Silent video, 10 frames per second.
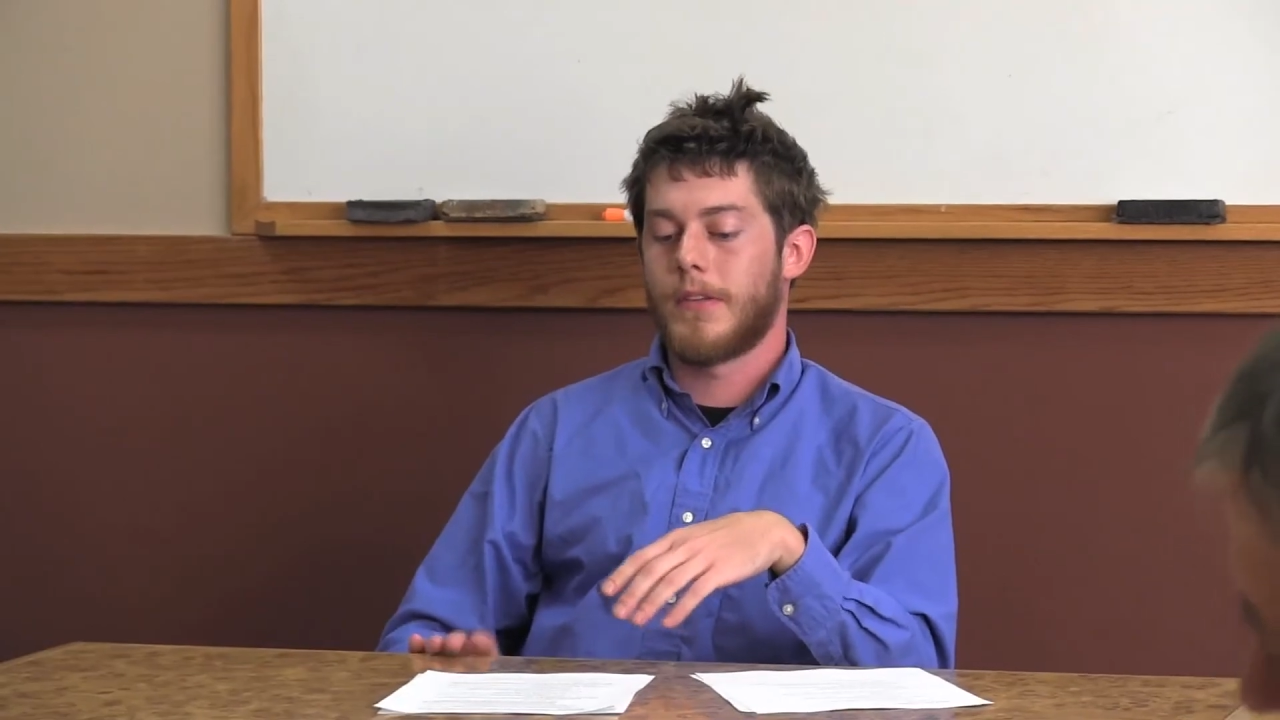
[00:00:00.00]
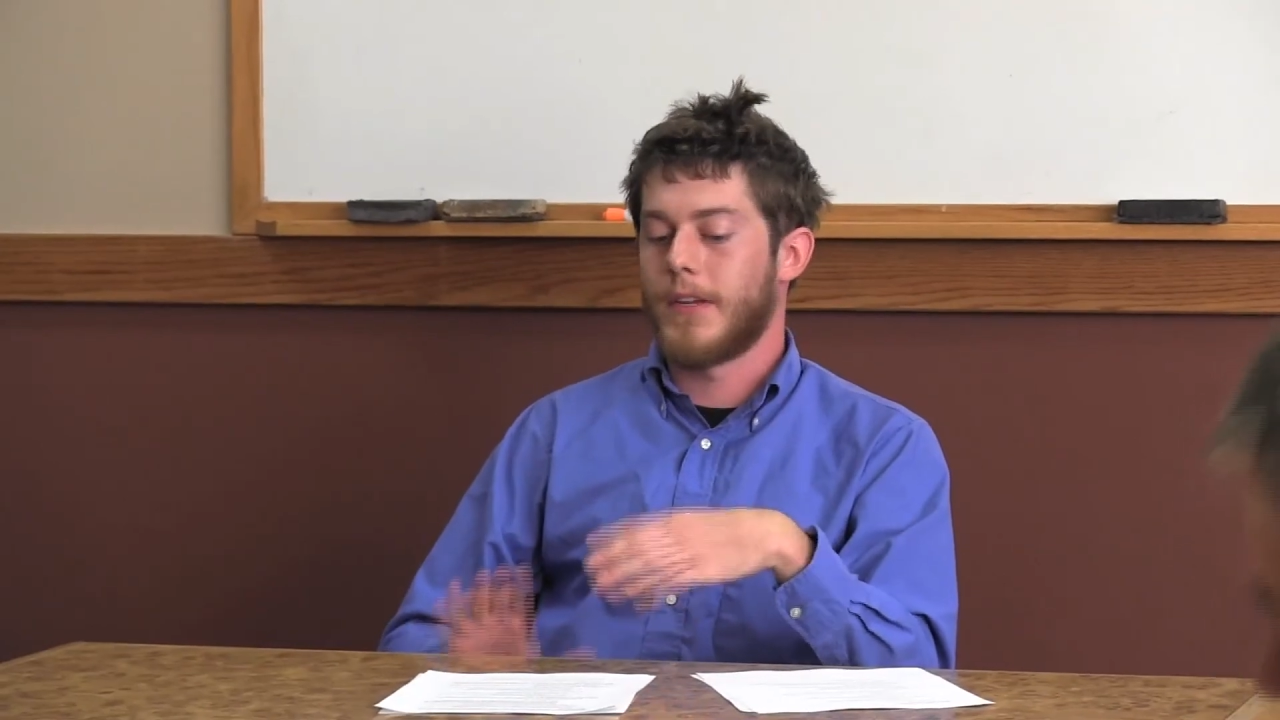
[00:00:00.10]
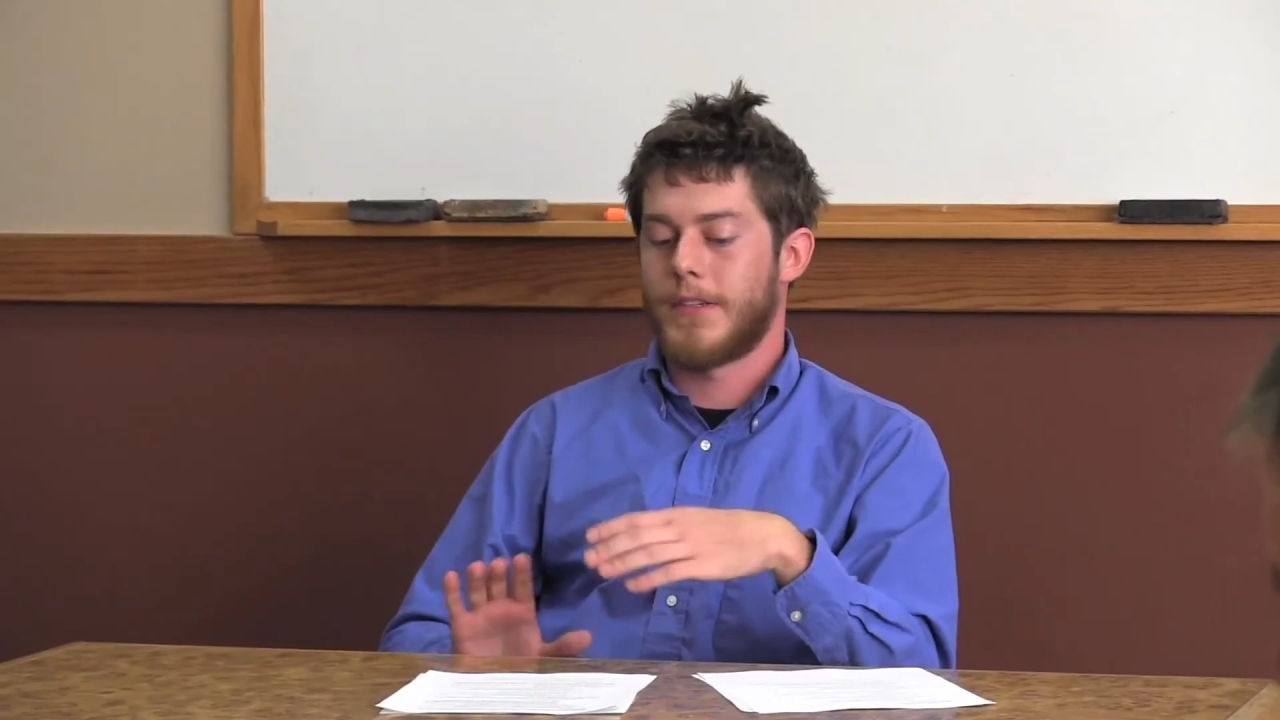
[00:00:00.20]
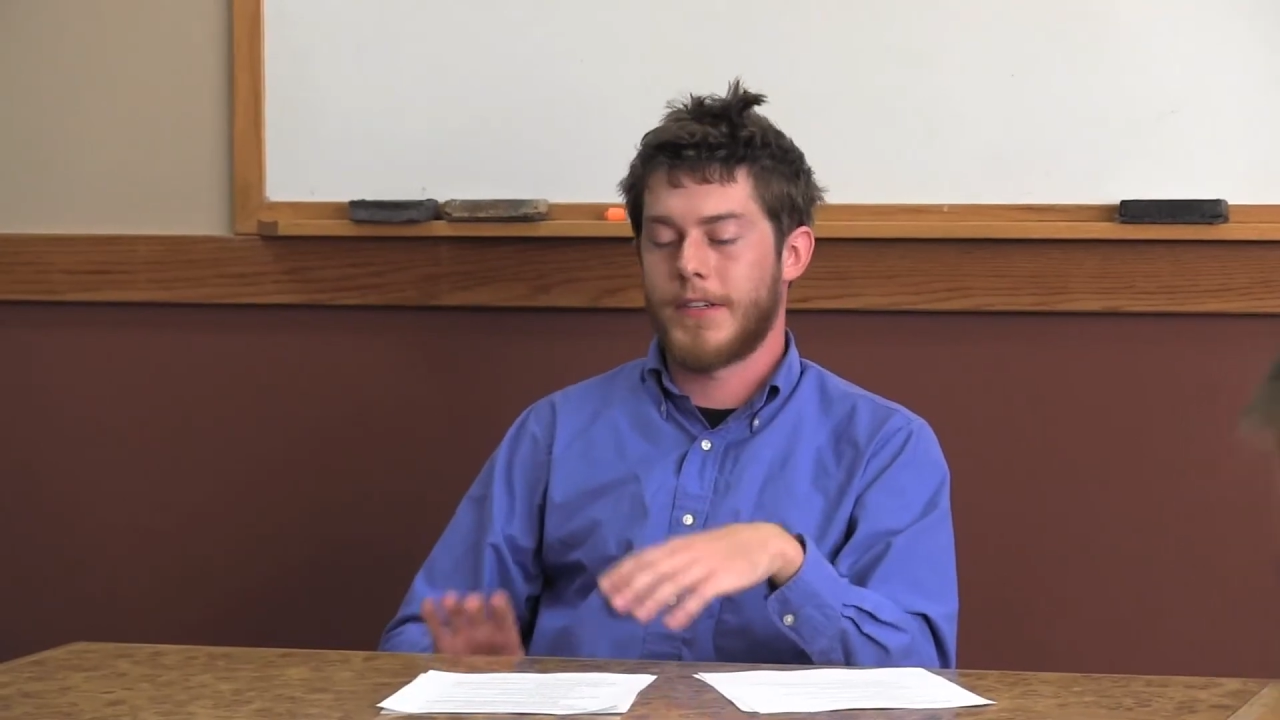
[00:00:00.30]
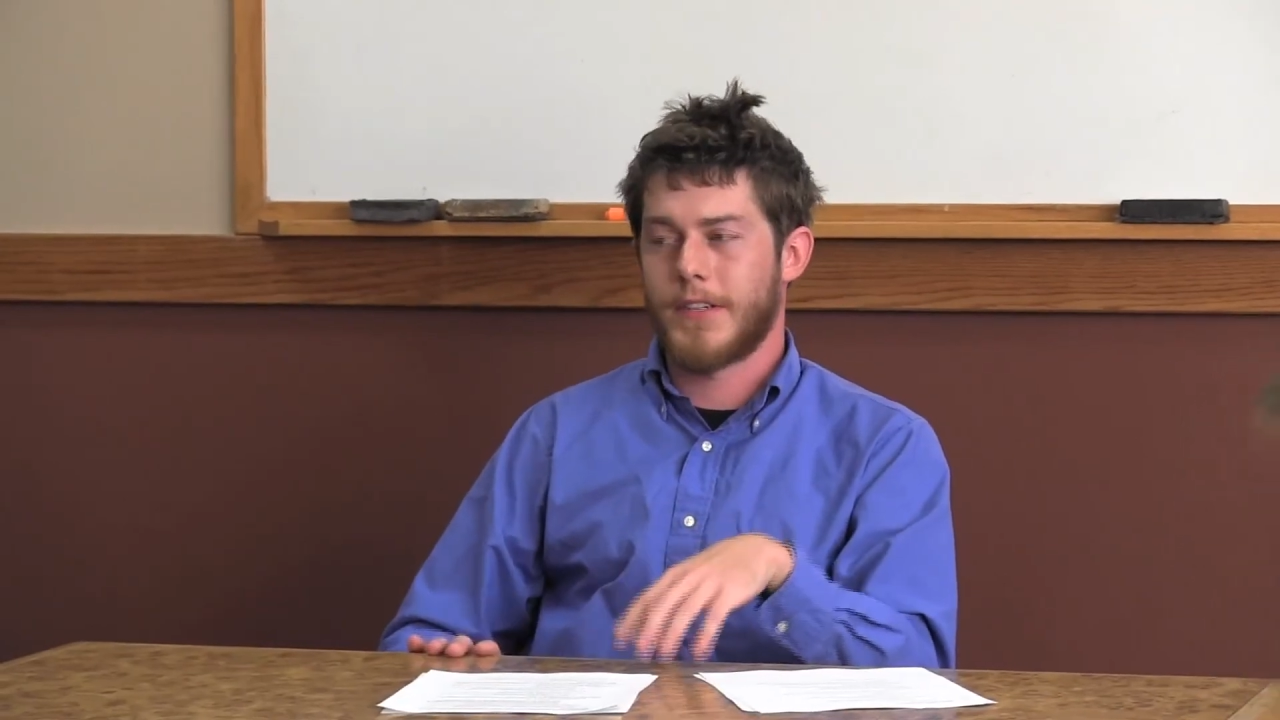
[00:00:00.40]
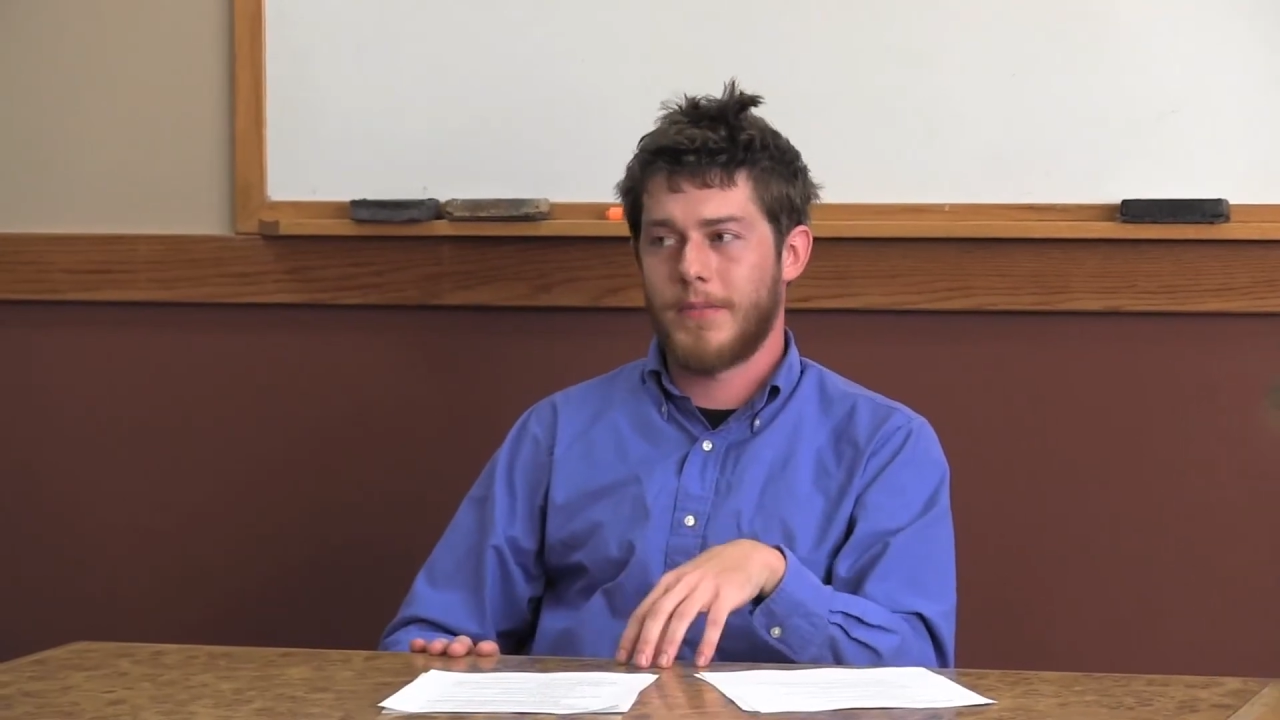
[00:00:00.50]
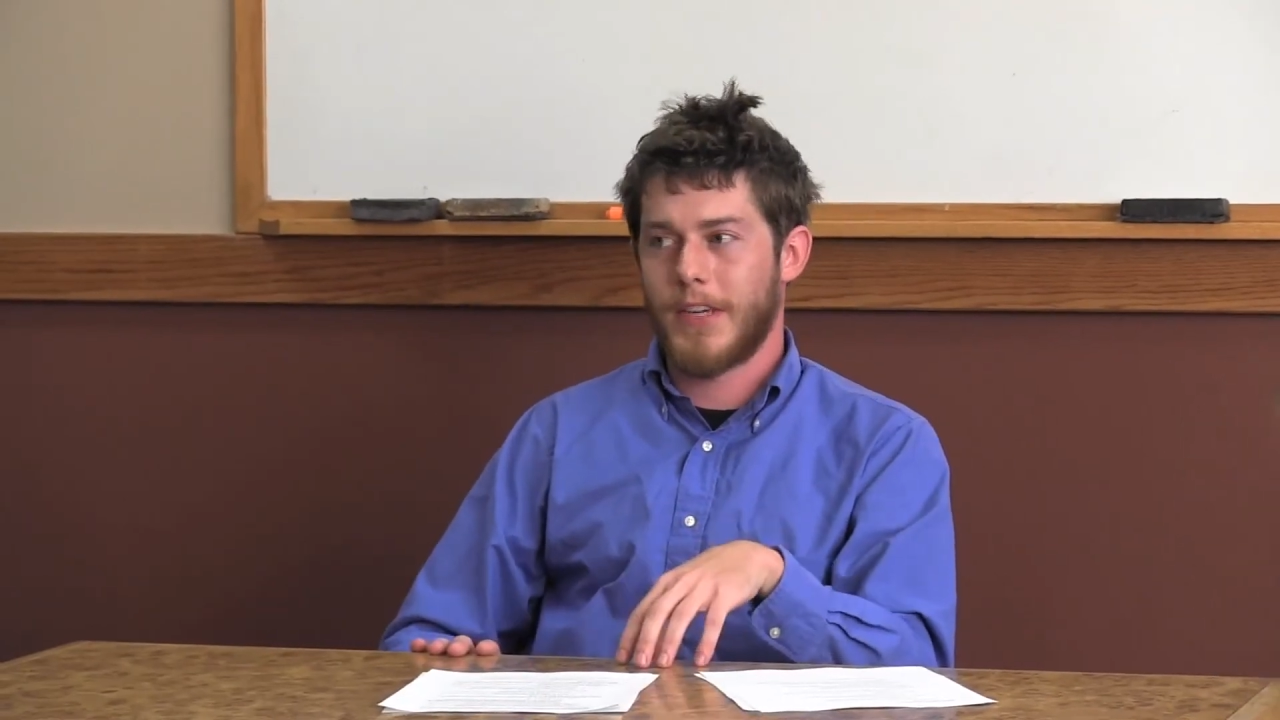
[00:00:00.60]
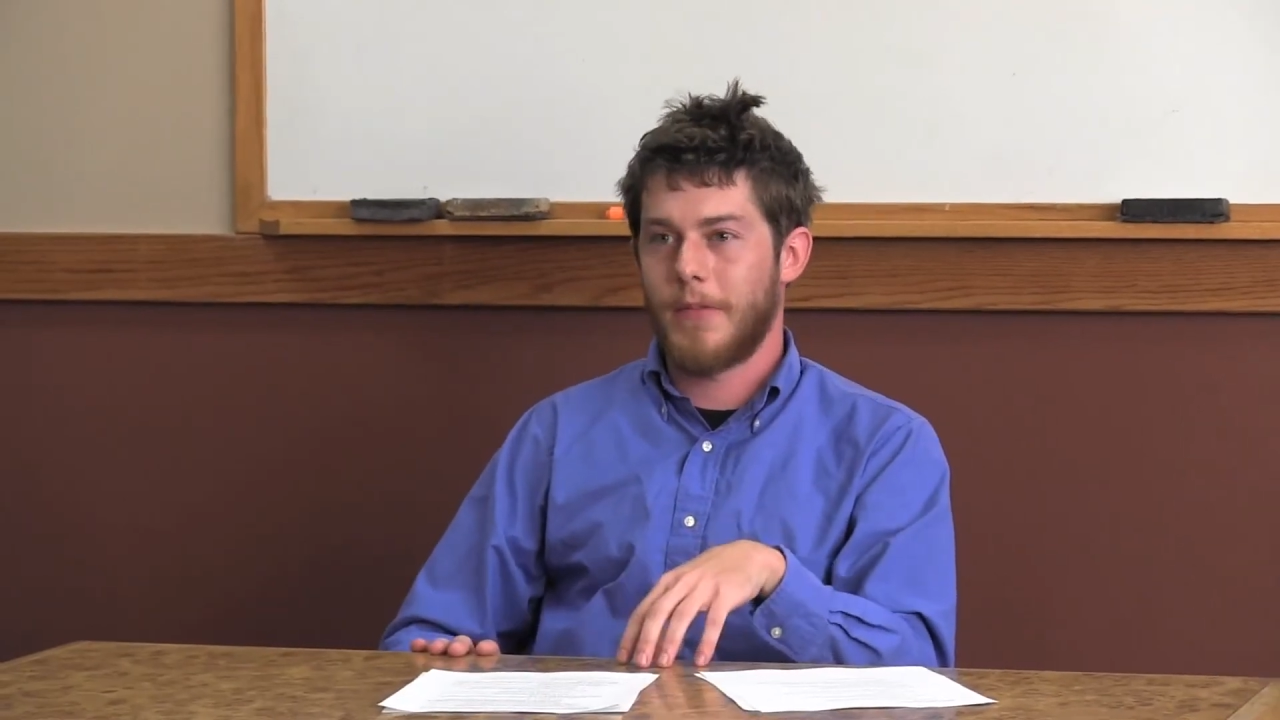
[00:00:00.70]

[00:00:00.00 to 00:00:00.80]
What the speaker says: it's just something to